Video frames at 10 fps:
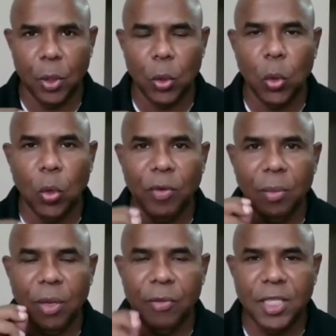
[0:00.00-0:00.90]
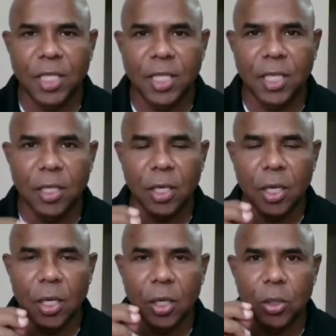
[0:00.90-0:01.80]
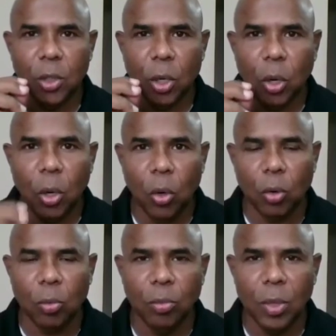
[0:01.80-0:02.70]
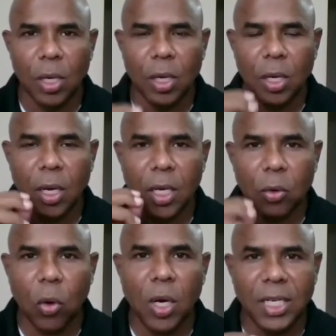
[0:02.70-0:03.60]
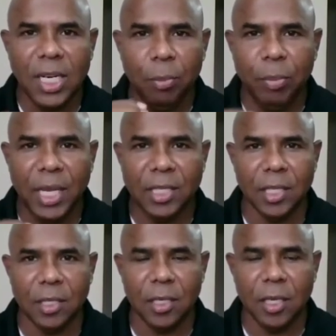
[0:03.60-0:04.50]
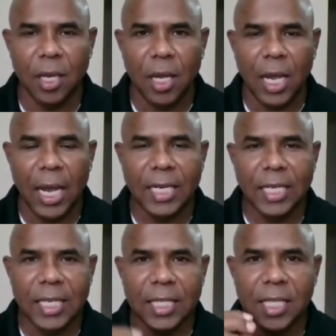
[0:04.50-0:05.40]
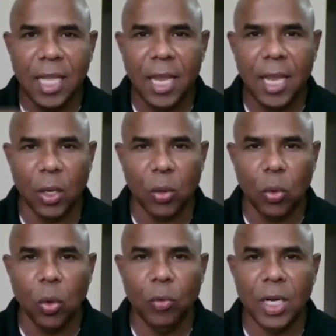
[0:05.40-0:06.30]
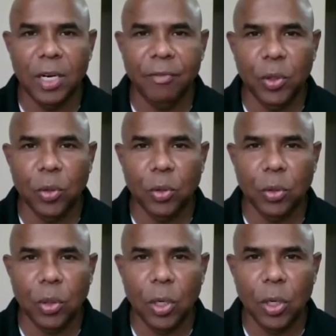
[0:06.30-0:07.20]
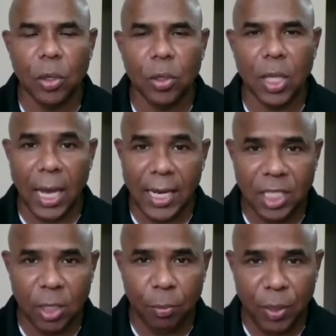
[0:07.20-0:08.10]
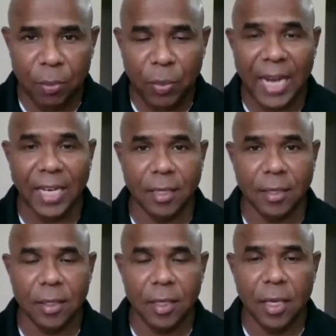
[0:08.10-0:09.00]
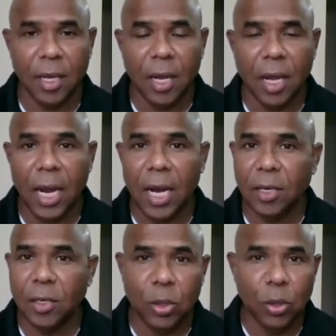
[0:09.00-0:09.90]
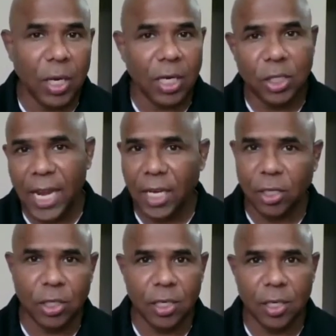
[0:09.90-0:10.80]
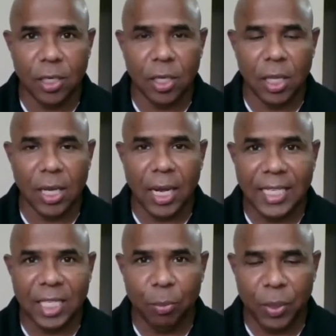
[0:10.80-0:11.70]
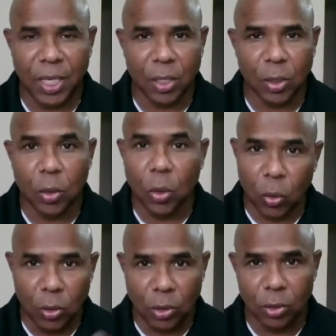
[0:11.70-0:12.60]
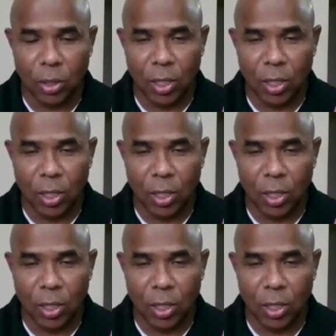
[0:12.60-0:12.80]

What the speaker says: who will be visiting your home on a quarterly basis, and it is they who will review the ICP planning, and you can change the ICP goals